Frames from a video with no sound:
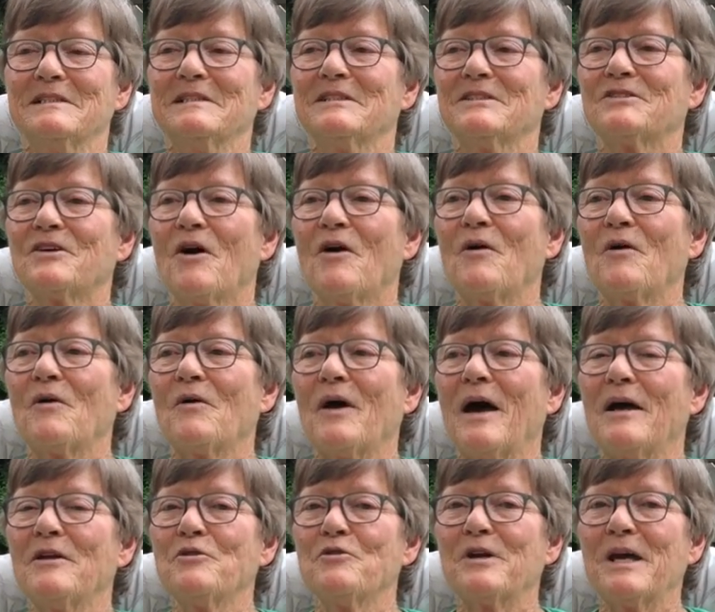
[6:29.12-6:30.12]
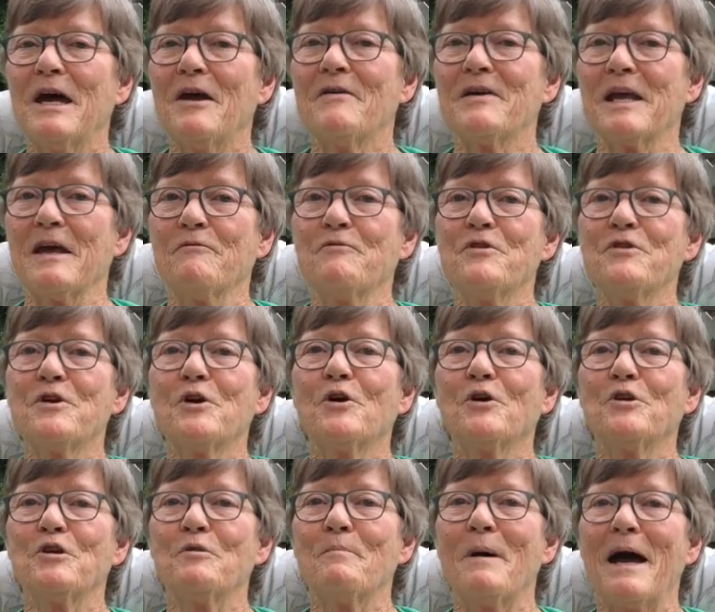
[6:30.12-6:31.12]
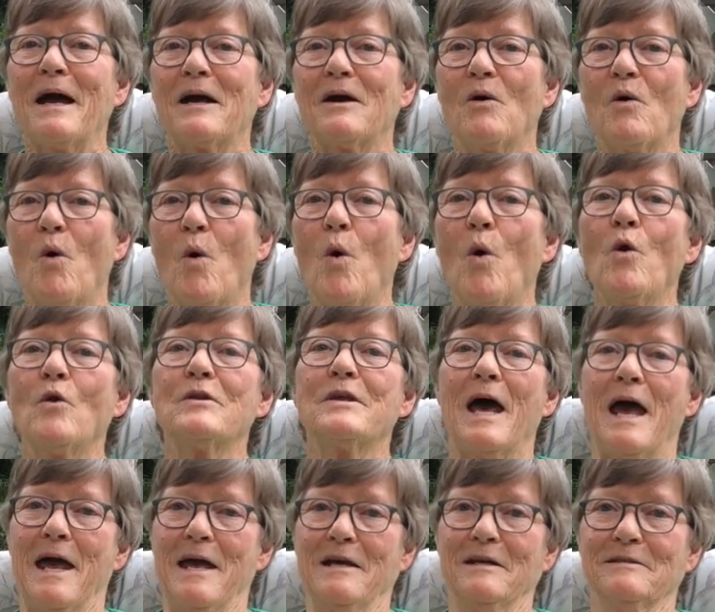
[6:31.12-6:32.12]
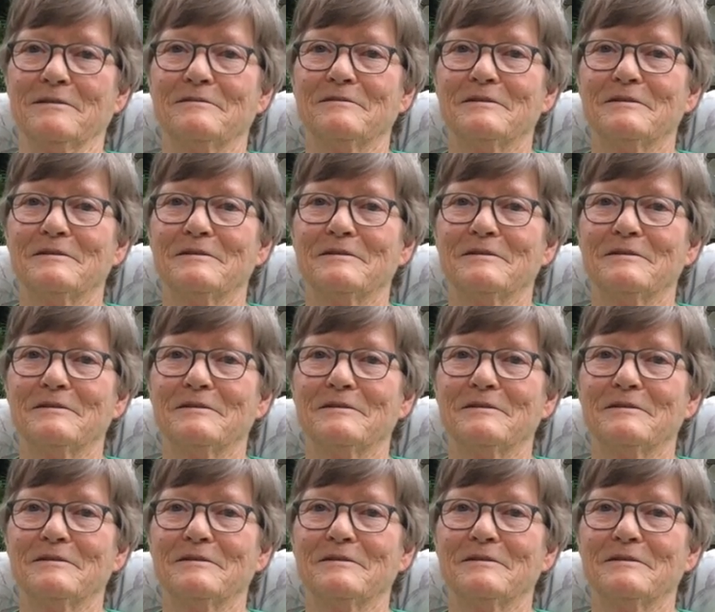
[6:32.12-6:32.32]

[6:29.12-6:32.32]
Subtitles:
So, and you're carrying everything on your back all day.